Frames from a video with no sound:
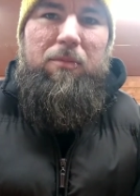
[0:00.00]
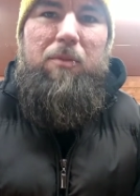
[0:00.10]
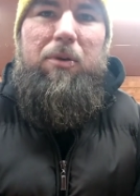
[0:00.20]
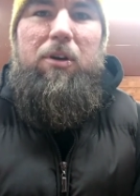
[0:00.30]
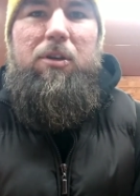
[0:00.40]
the
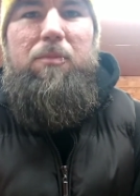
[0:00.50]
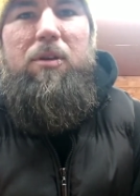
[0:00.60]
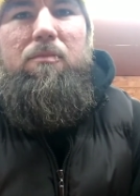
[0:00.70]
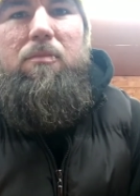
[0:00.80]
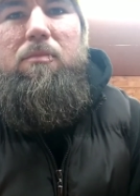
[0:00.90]
bikes
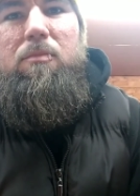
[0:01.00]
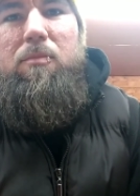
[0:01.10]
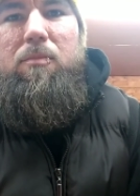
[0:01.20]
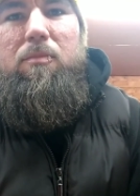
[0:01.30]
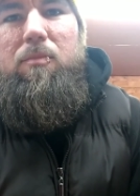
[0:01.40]
being
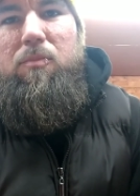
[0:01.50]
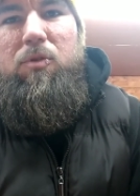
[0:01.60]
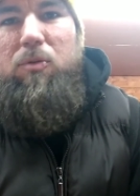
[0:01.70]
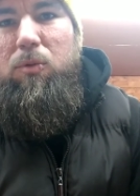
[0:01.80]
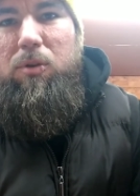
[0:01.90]

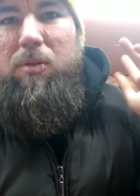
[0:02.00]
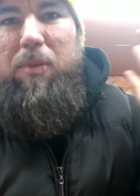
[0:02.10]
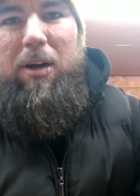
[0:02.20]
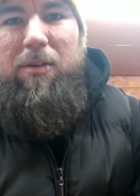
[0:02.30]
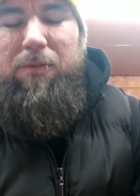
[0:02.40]
stored at the
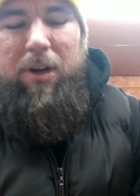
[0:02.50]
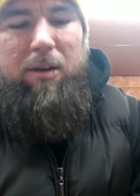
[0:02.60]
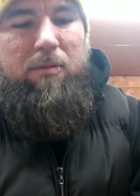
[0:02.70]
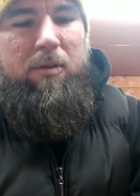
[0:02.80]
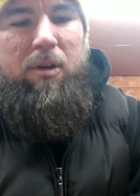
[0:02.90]
back for now.